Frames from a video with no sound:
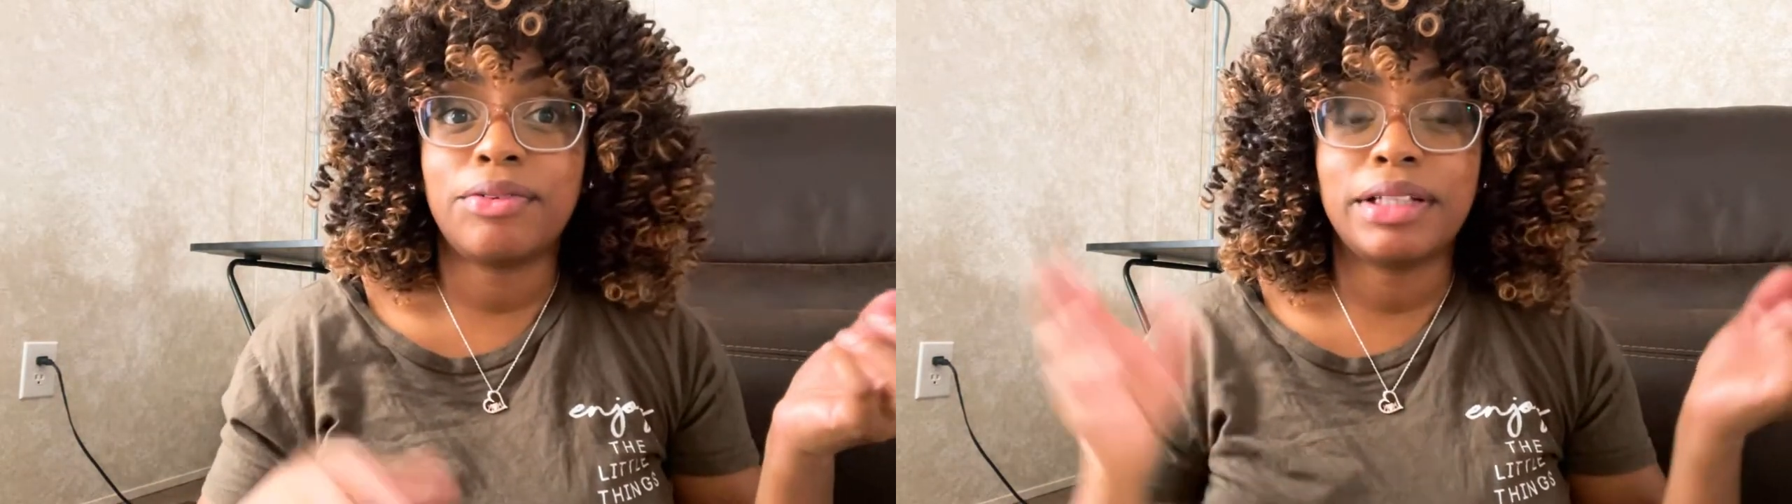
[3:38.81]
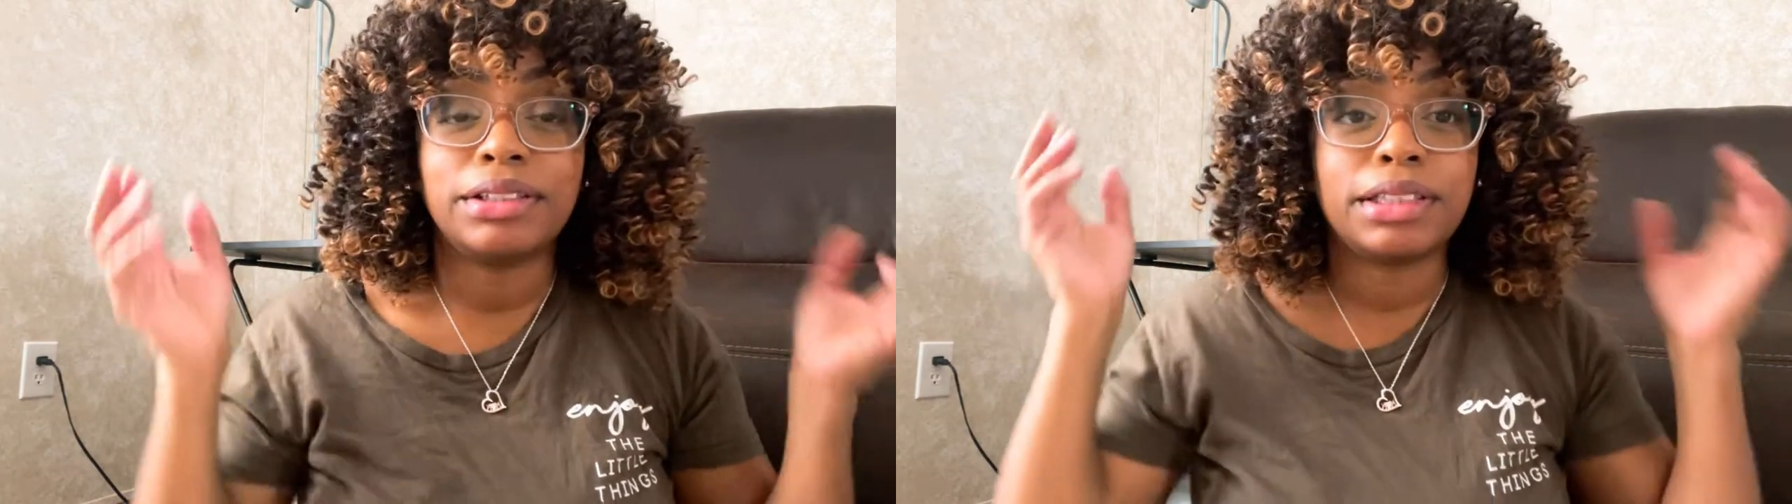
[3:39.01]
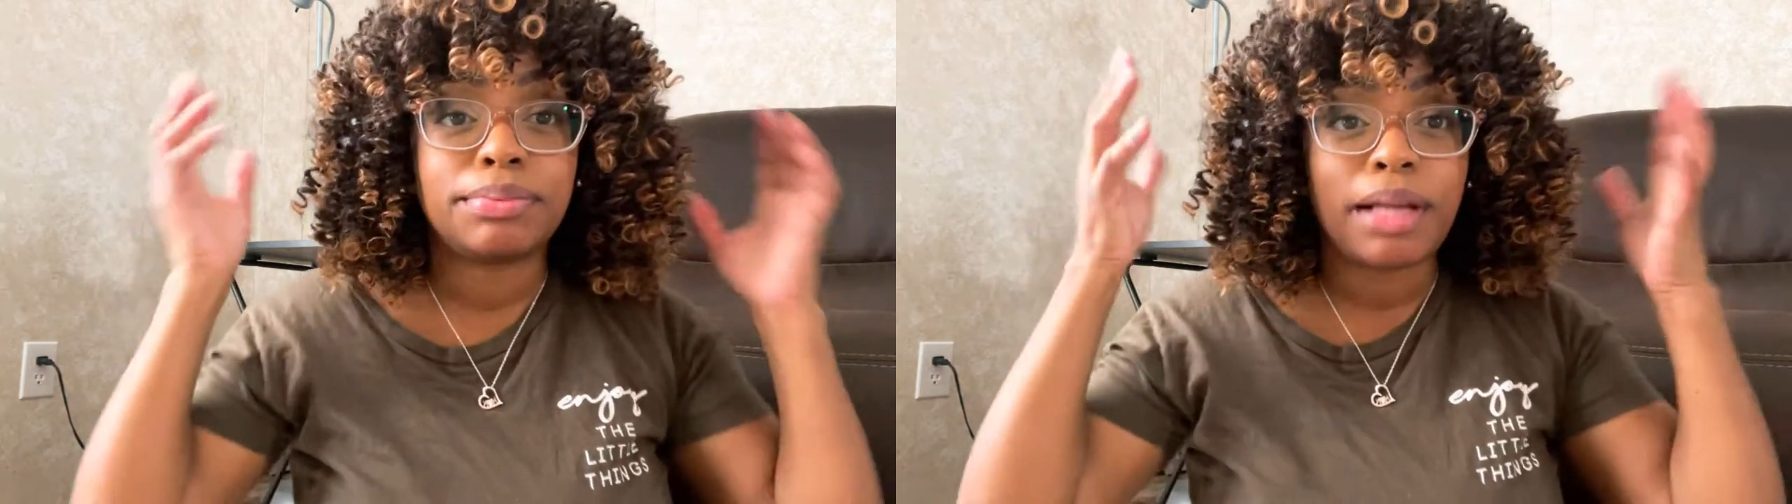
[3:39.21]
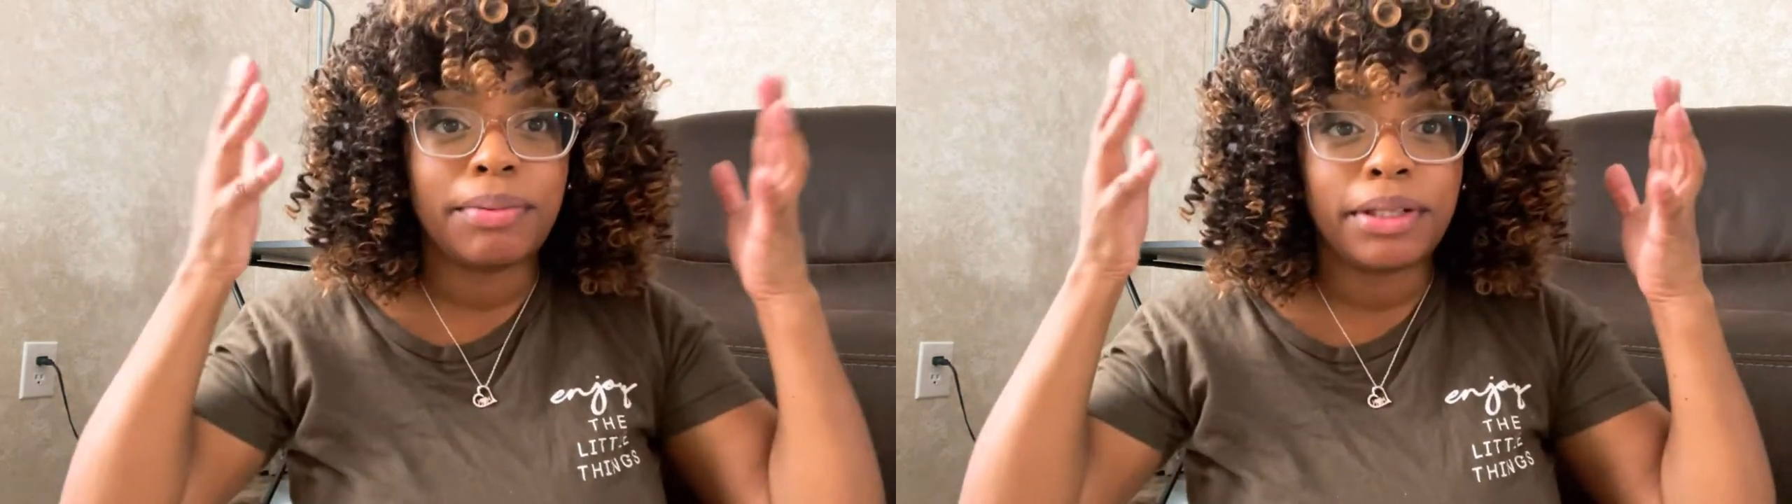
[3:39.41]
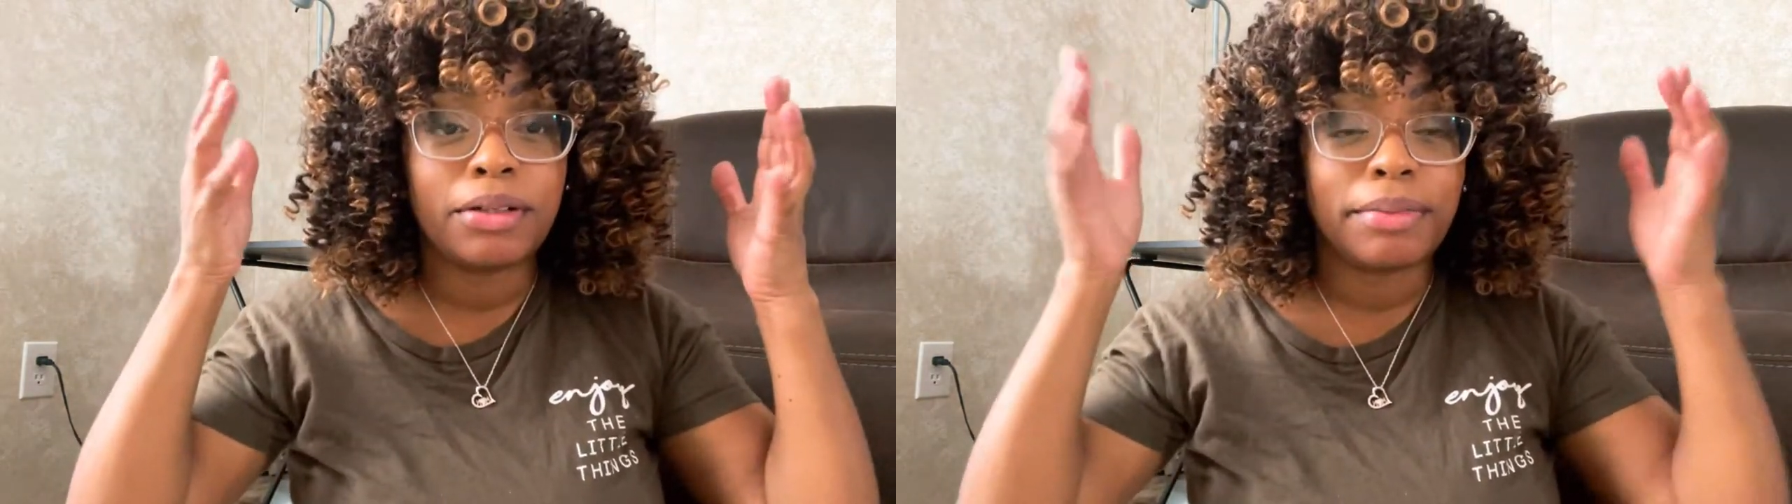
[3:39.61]
and just plopped
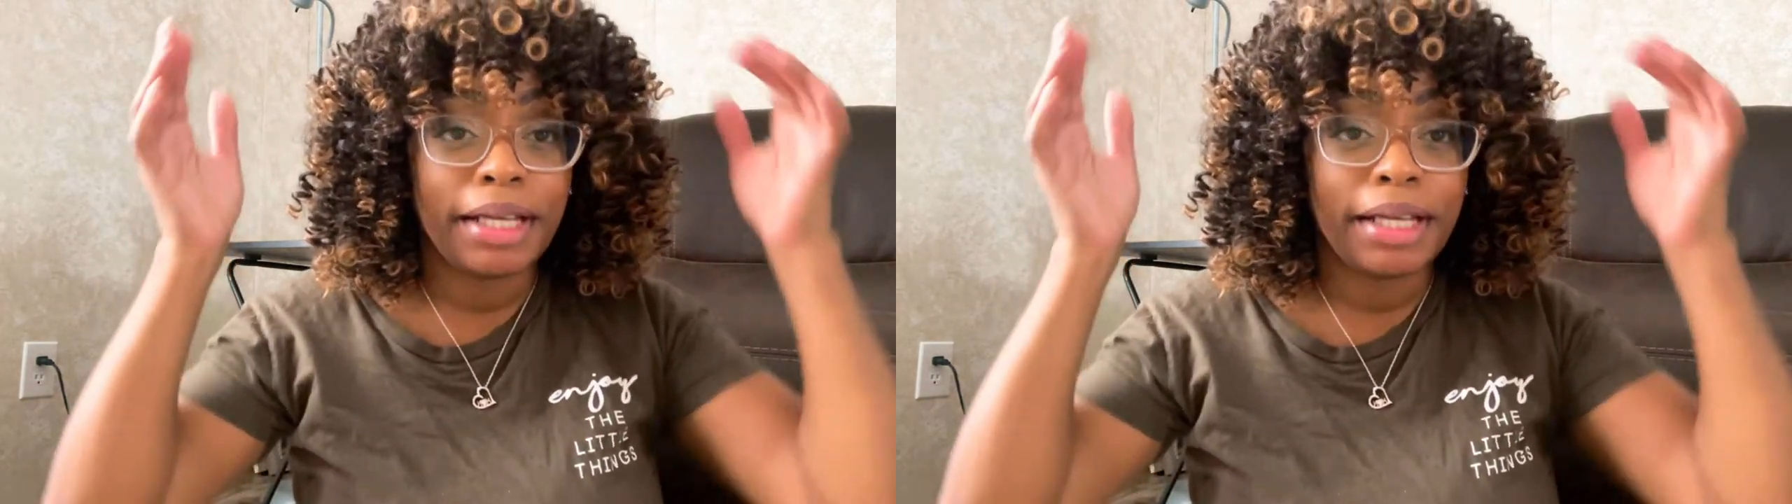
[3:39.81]
it on my